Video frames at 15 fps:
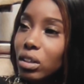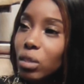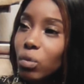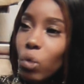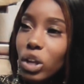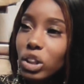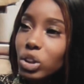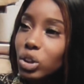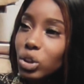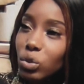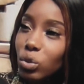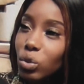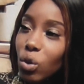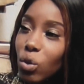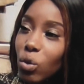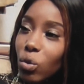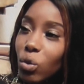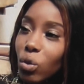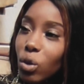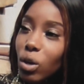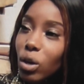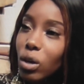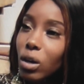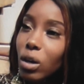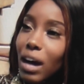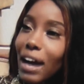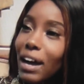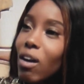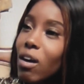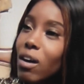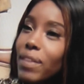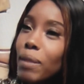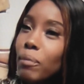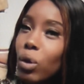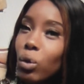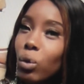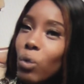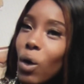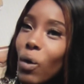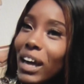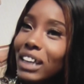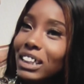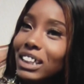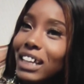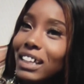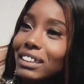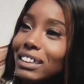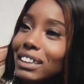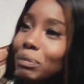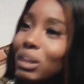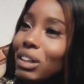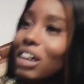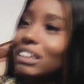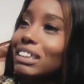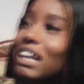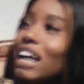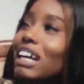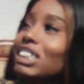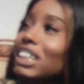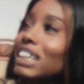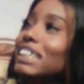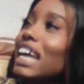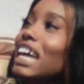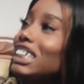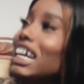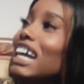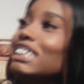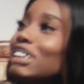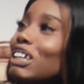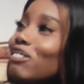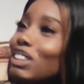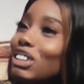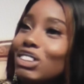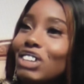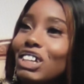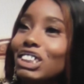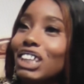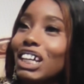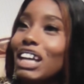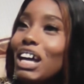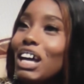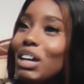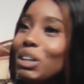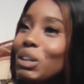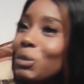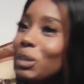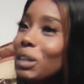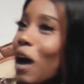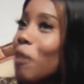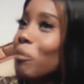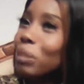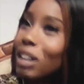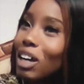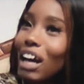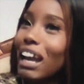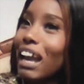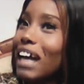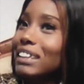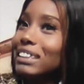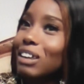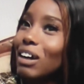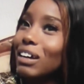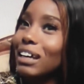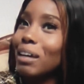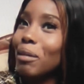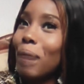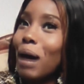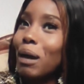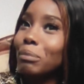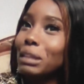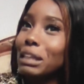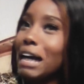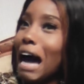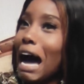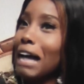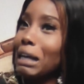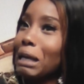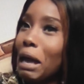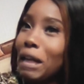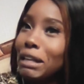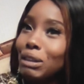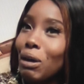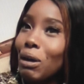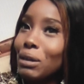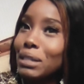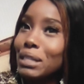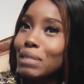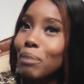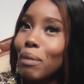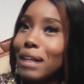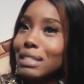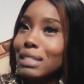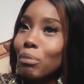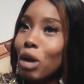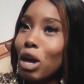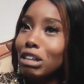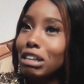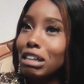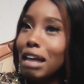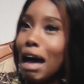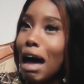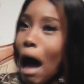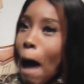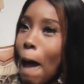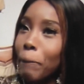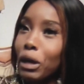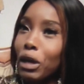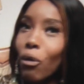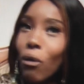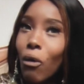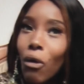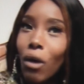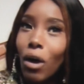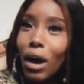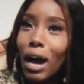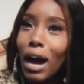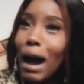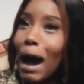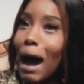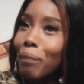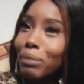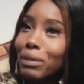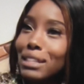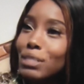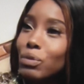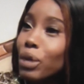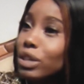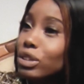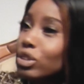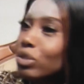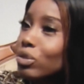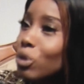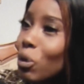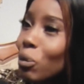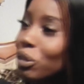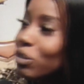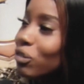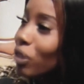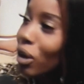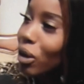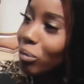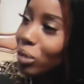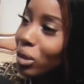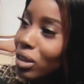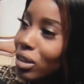What do you know? I call them Oluo agents, because they're just agents of destruction. You will now be online talking about me. I ate all this man's money. I'm a whore. I'm this. Where do you know me from?